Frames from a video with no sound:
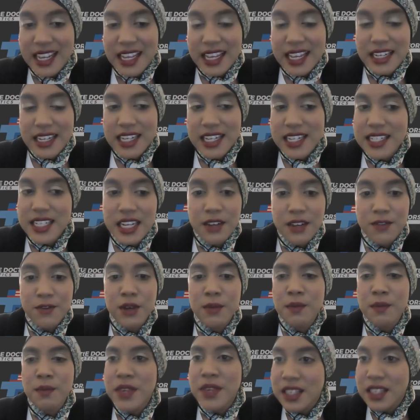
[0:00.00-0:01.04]
and he did it for
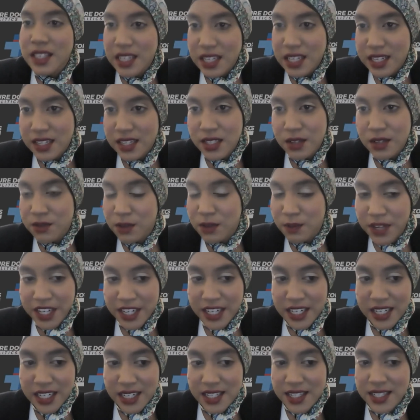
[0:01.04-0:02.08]
millions of
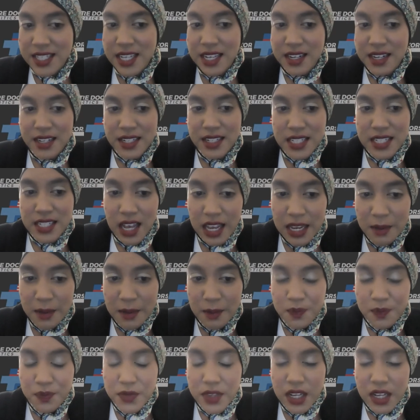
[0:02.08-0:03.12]
Americans at a time.